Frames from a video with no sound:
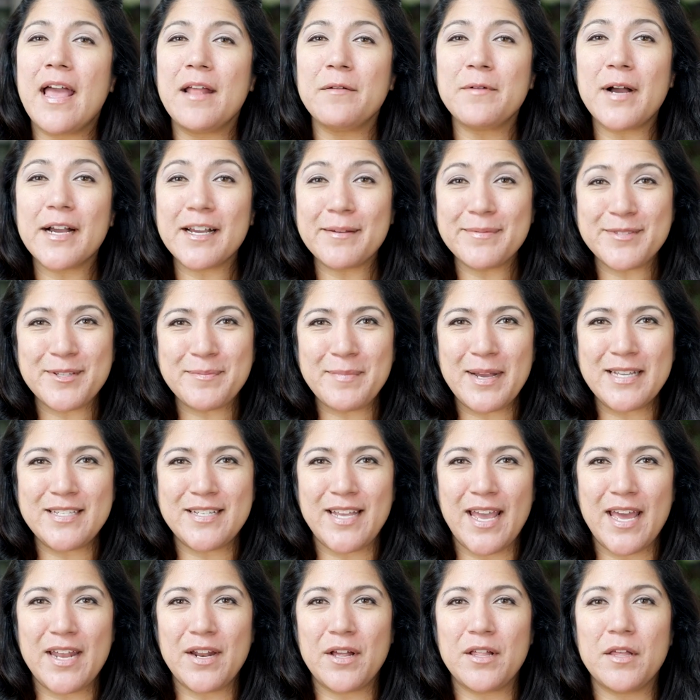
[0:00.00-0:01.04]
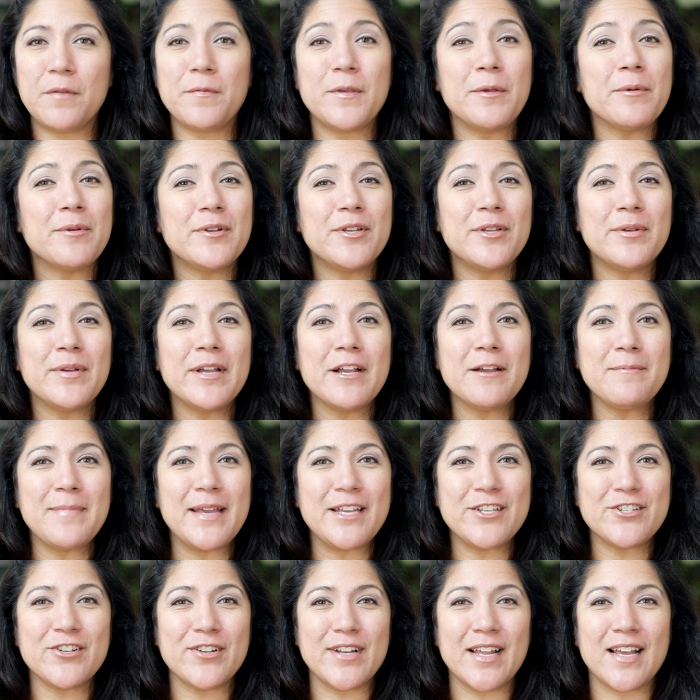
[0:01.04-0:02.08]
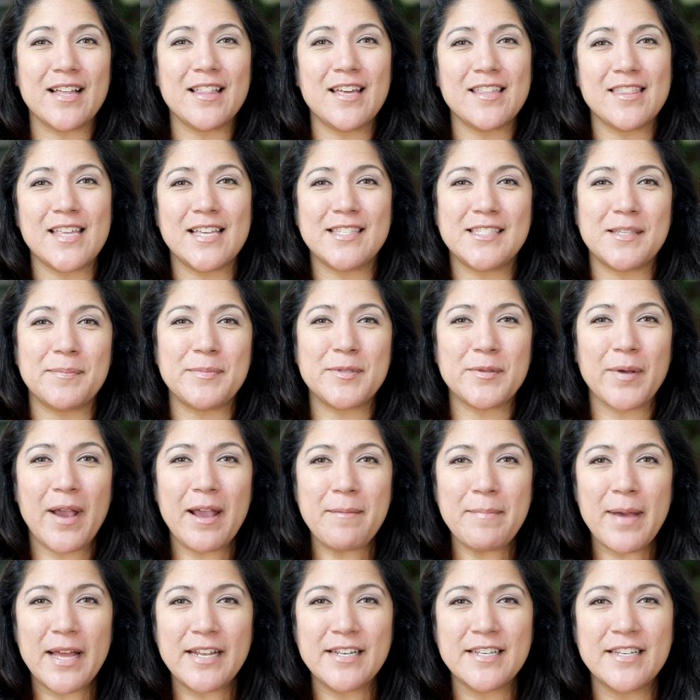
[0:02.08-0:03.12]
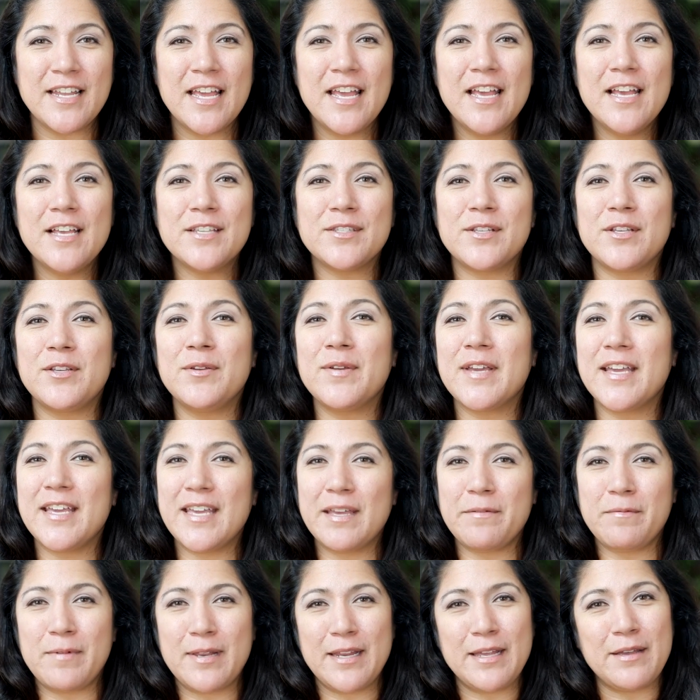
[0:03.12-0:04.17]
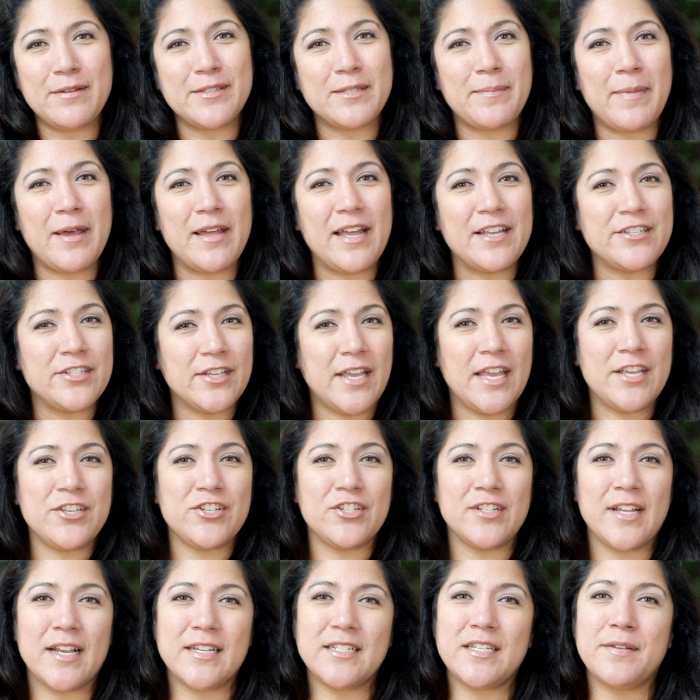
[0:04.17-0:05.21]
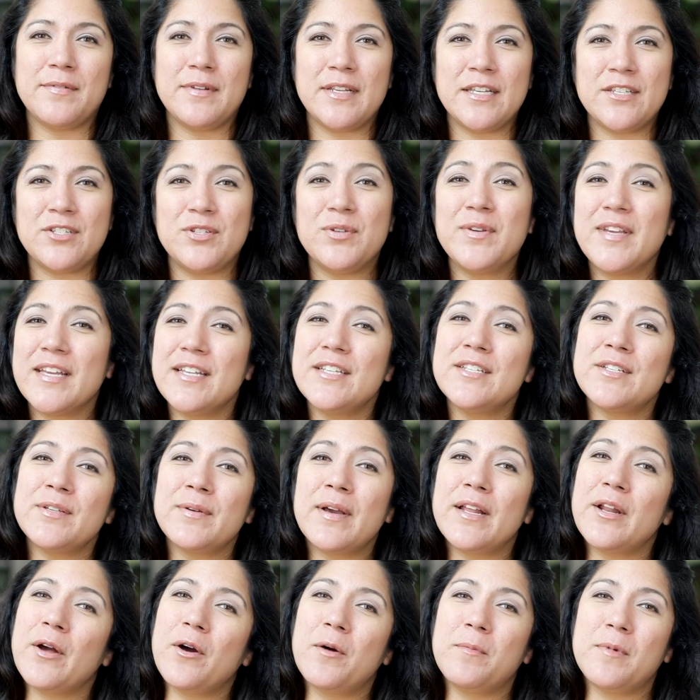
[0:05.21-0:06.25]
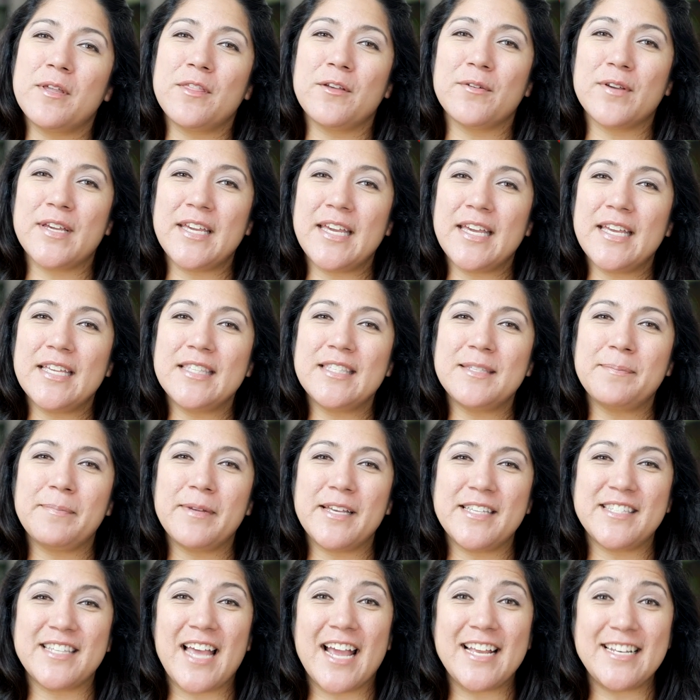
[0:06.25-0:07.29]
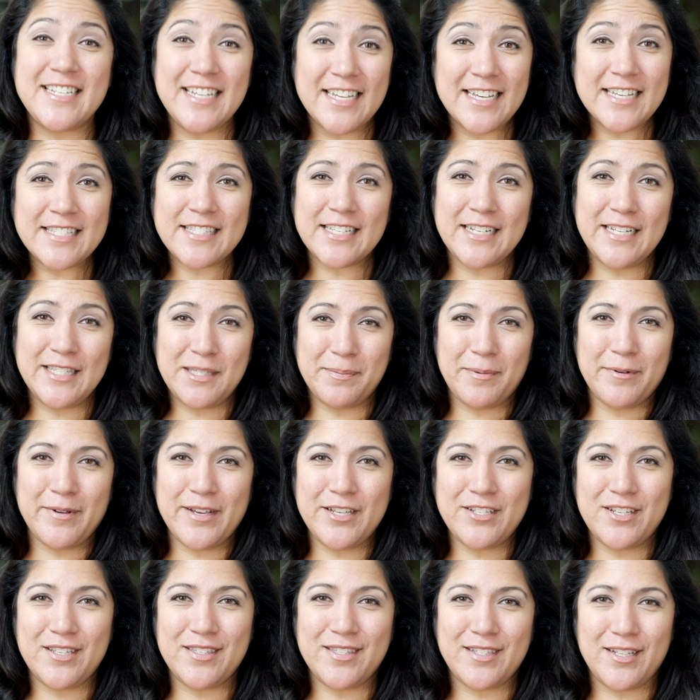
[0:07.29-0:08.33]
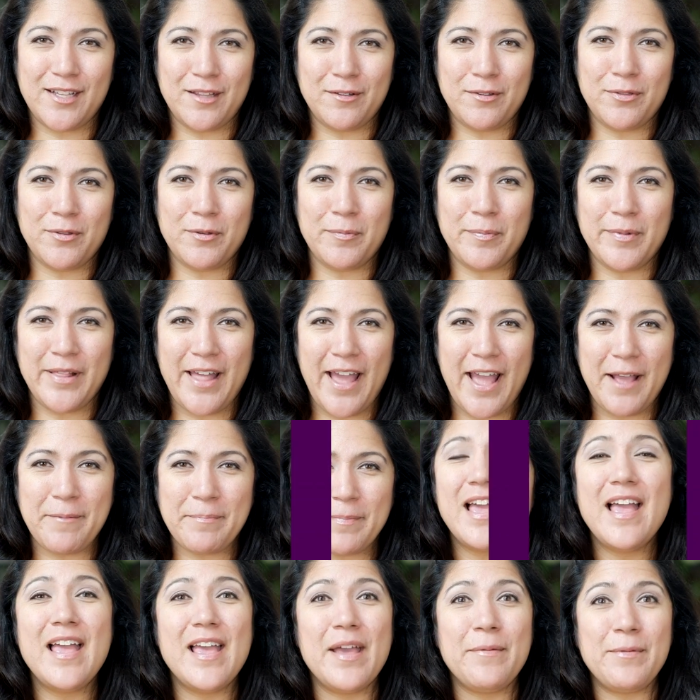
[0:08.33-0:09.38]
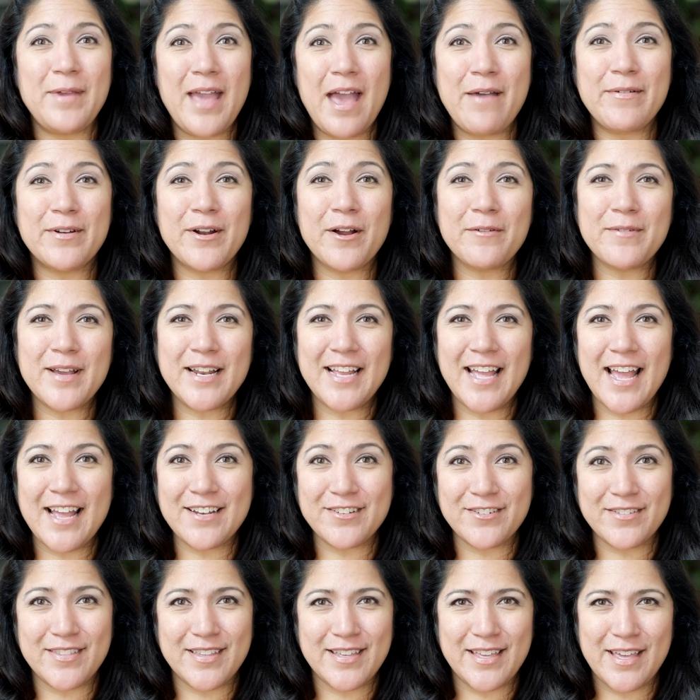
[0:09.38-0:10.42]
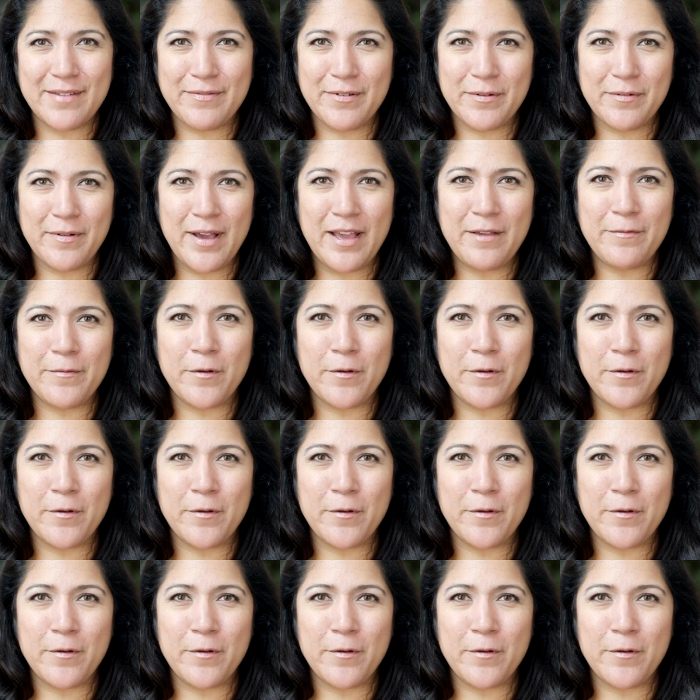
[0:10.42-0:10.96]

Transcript: and welcome to my channel. If you are new here, make sure to click that subscribe button so you can get videos about educational activities you can do at home with your kids, plus ideas and inspirations to learn through play. If you haven't already entered the giveaway